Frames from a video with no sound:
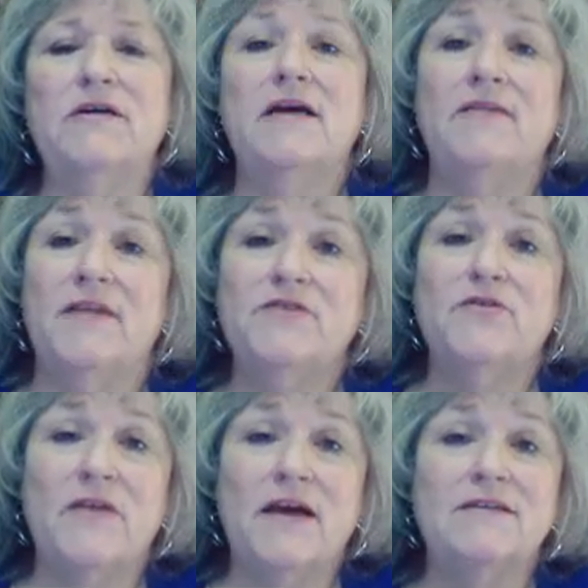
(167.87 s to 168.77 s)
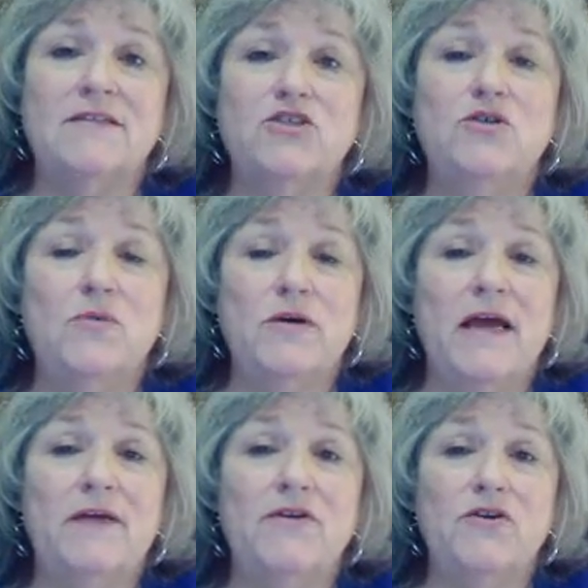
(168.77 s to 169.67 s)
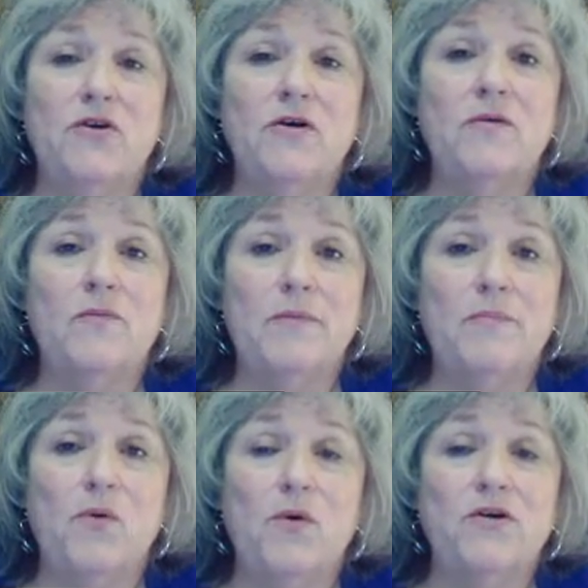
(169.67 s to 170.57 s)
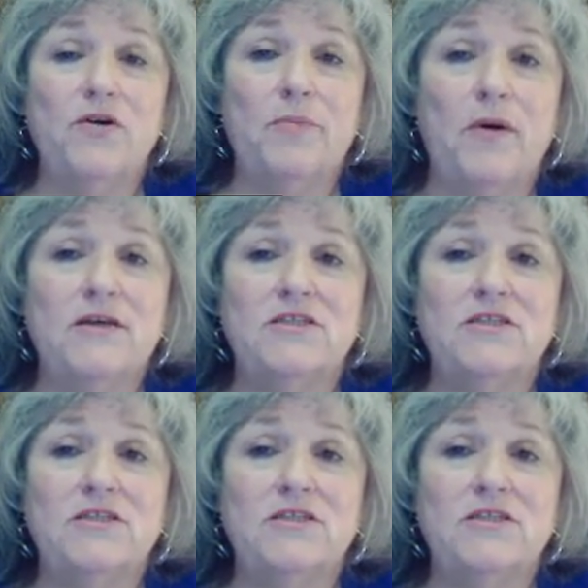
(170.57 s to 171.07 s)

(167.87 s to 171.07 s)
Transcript: and these are things that you would have in your report, your